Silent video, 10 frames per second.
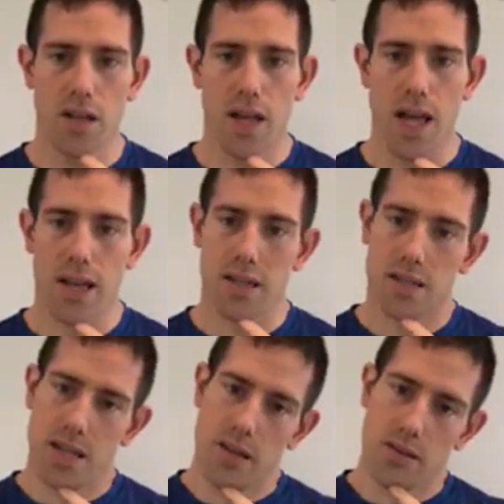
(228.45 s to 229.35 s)
head
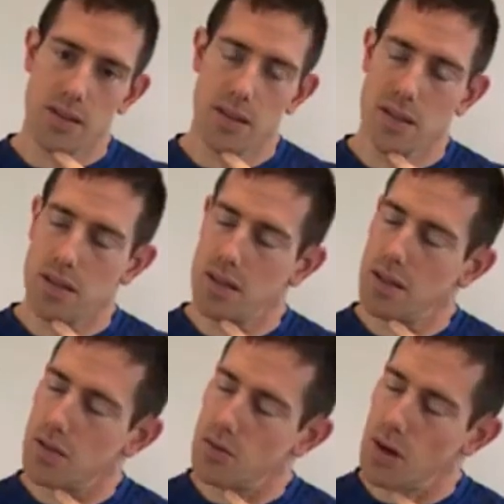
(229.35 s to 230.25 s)
tilts,
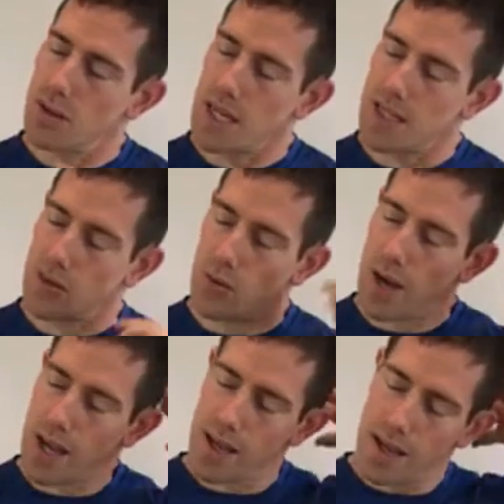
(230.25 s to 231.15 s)
rotates
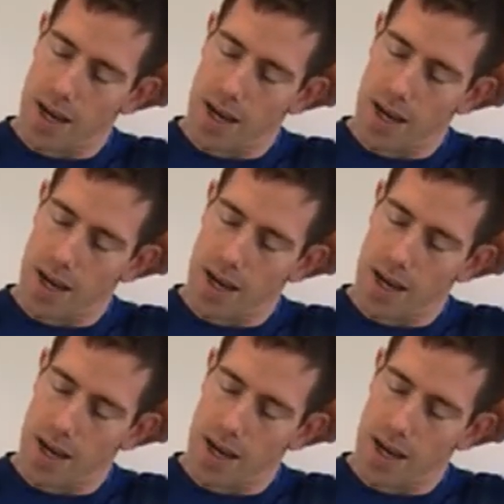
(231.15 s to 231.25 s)
away,